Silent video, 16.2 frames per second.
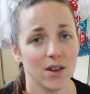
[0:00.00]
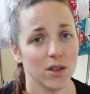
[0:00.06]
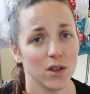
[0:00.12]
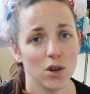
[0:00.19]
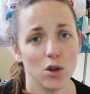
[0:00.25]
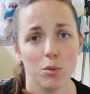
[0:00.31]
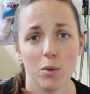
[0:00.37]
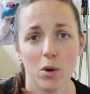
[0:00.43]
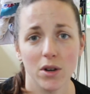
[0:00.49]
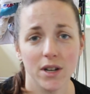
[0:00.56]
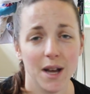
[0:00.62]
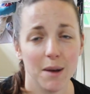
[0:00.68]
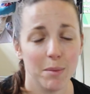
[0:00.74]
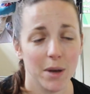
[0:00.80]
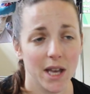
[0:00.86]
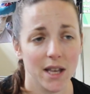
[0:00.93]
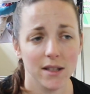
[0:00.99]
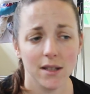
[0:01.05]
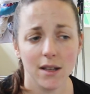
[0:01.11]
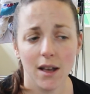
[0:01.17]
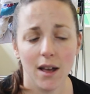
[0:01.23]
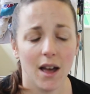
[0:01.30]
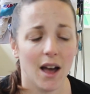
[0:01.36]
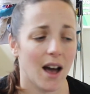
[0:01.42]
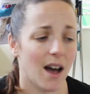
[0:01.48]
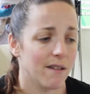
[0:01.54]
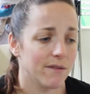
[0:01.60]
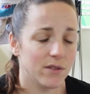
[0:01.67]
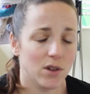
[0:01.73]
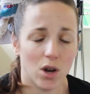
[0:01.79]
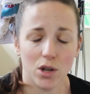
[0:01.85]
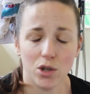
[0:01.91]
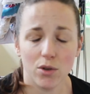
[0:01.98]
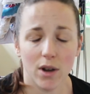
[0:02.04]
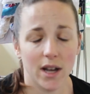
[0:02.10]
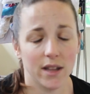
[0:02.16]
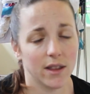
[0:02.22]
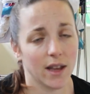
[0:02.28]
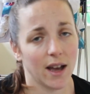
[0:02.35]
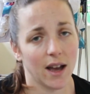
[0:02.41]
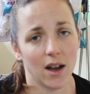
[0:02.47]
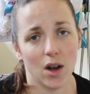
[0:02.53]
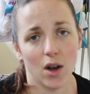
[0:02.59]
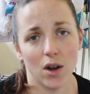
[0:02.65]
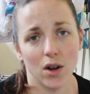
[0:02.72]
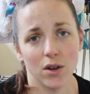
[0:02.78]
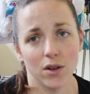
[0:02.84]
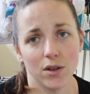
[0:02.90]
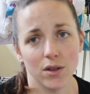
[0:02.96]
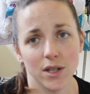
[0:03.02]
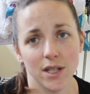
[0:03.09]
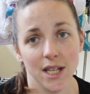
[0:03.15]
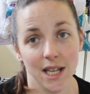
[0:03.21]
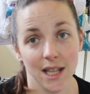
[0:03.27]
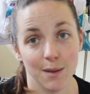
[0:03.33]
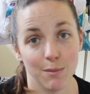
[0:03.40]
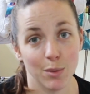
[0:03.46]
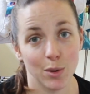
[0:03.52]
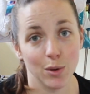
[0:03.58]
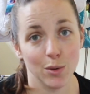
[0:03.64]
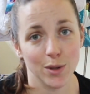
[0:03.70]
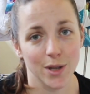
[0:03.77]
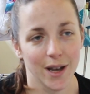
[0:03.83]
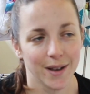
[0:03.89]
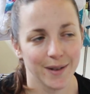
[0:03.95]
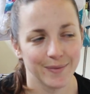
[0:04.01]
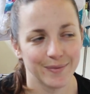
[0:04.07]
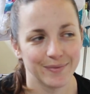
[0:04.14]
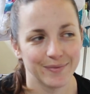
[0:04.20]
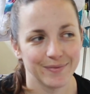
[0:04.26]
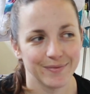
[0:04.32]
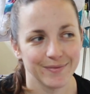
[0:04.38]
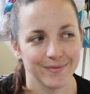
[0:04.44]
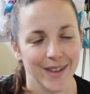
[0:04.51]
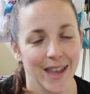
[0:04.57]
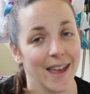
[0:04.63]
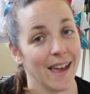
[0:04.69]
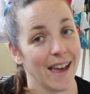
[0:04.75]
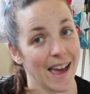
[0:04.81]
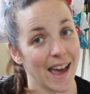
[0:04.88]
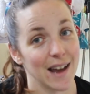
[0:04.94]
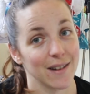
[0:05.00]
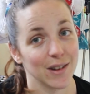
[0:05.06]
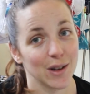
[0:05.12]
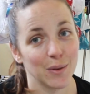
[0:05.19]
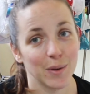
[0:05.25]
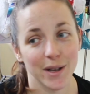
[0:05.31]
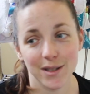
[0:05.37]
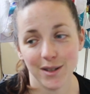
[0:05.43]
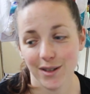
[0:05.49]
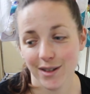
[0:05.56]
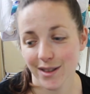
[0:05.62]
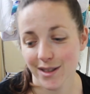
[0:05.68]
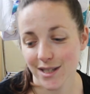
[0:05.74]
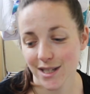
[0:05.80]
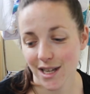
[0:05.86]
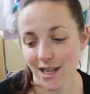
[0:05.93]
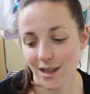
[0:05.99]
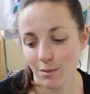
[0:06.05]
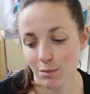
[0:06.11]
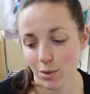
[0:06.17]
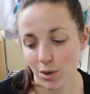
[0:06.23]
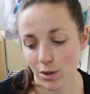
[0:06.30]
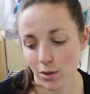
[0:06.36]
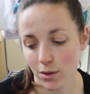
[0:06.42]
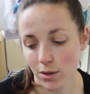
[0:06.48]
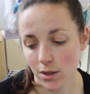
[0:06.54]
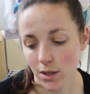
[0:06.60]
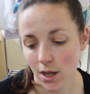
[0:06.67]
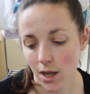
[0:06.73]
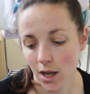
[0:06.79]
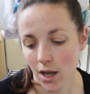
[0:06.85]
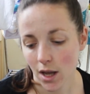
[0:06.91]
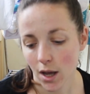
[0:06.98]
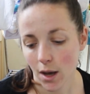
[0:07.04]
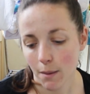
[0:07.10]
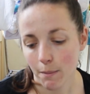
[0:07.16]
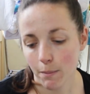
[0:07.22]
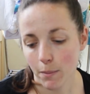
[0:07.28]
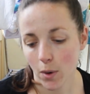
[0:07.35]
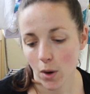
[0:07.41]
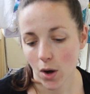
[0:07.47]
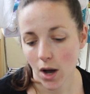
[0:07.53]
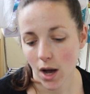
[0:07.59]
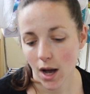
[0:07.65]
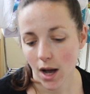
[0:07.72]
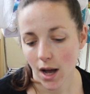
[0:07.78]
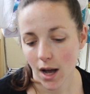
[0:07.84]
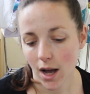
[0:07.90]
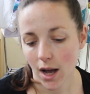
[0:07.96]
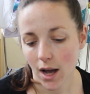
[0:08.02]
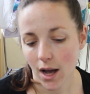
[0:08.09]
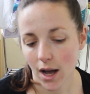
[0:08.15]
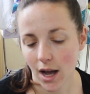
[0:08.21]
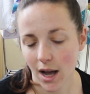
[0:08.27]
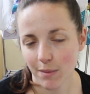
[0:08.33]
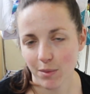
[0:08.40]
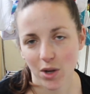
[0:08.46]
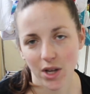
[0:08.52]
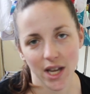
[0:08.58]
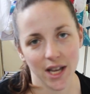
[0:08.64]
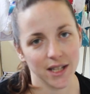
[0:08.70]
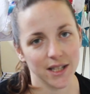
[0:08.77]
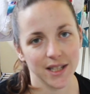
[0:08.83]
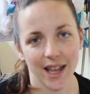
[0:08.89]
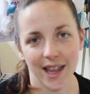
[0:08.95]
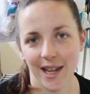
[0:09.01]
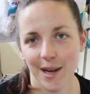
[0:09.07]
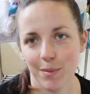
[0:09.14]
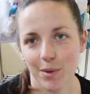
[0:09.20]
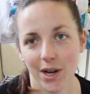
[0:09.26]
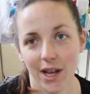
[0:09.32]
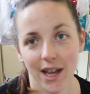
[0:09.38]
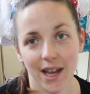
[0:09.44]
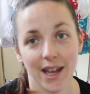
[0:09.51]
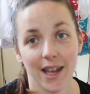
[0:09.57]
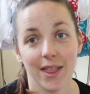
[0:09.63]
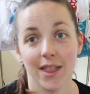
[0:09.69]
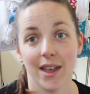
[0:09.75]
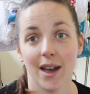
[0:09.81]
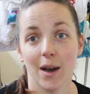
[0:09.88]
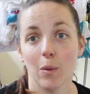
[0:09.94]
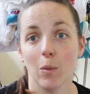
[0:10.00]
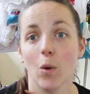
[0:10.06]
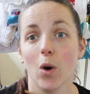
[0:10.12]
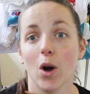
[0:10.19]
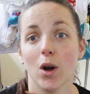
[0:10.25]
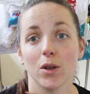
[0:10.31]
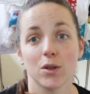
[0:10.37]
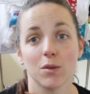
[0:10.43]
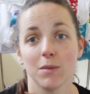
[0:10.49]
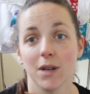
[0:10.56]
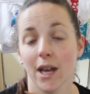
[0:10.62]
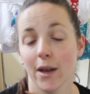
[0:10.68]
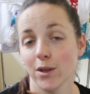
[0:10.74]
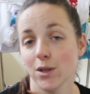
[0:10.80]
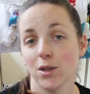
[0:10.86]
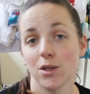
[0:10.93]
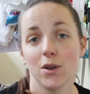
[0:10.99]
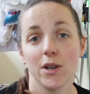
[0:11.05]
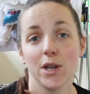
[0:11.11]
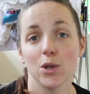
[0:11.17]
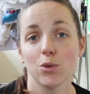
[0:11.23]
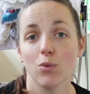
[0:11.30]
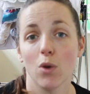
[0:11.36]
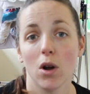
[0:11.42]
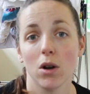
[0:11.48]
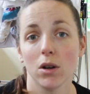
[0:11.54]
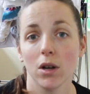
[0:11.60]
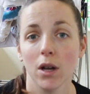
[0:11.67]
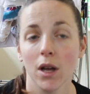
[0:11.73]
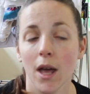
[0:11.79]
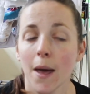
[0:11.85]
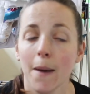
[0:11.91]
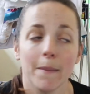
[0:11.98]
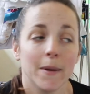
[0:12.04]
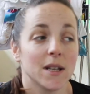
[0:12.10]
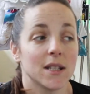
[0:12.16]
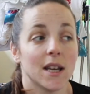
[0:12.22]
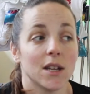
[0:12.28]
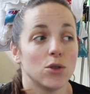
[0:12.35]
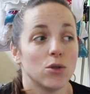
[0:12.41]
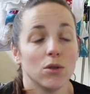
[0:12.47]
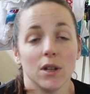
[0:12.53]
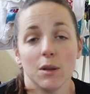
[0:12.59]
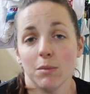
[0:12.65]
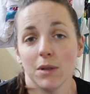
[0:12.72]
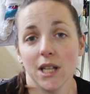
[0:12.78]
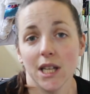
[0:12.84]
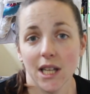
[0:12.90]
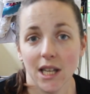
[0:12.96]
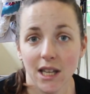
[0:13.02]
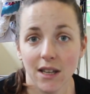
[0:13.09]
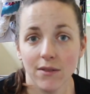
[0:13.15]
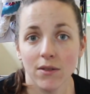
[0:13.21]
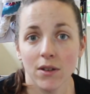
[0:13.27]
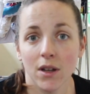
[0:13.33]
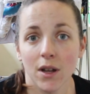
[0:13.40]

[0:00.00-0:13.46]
on the newborn nappies. I've not tried that on the teething poos. Ariel works good on the teething poos. But I'm not here to tell anybody that what somebody else is doing is wrong, because I truly believe